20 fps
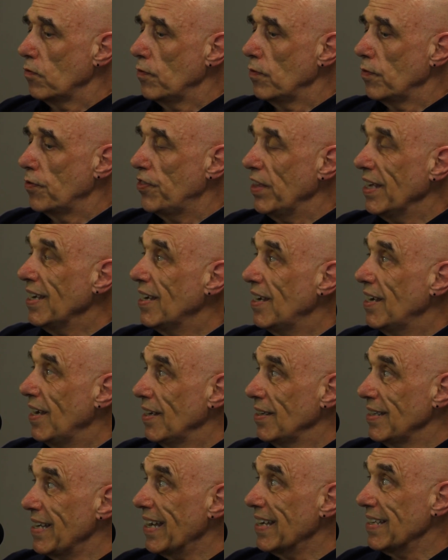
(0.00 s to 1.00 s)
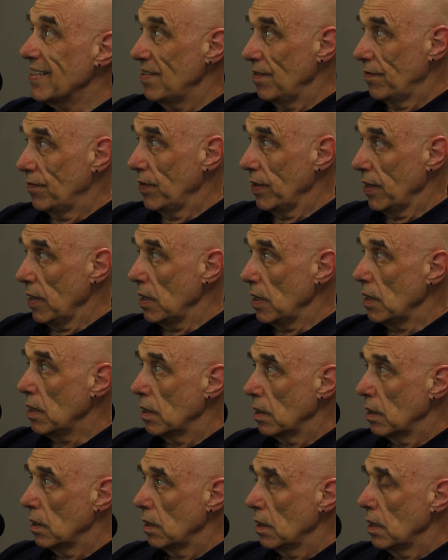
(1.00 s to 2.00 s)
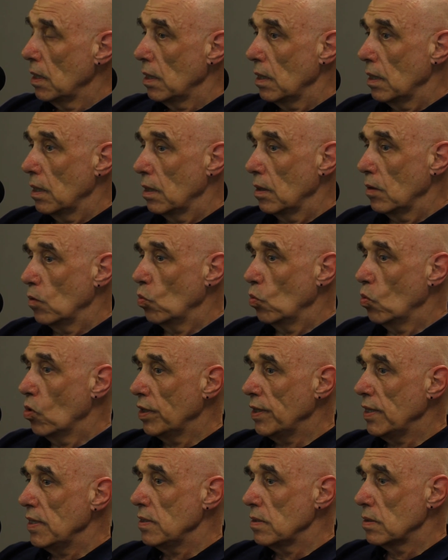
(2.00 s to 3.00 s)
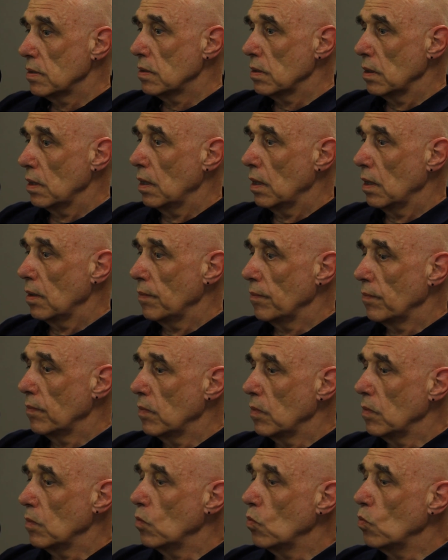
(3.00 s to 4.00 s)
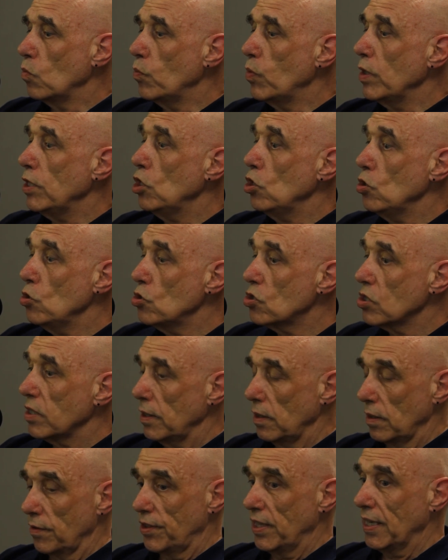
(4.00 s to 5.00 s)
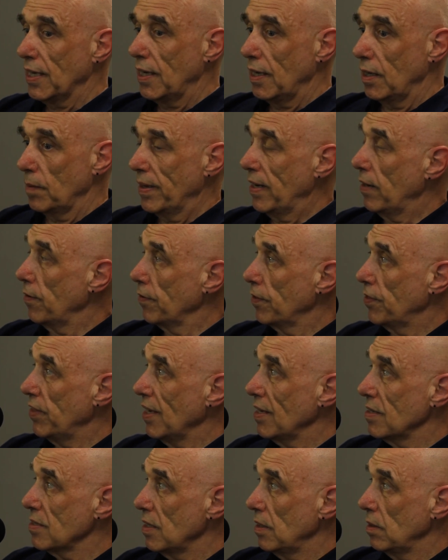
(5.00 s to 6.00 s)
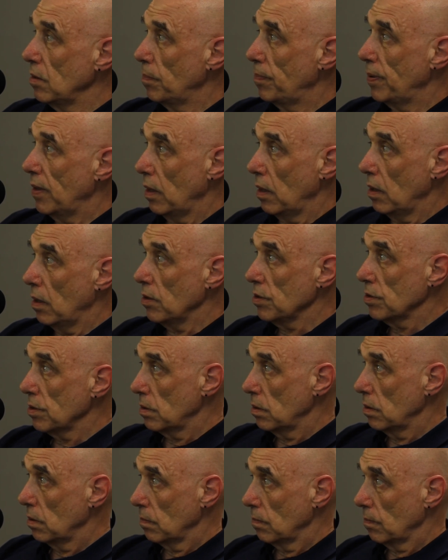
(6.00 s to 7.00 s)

thinking negatively. One is we usually are thinking about things in the past.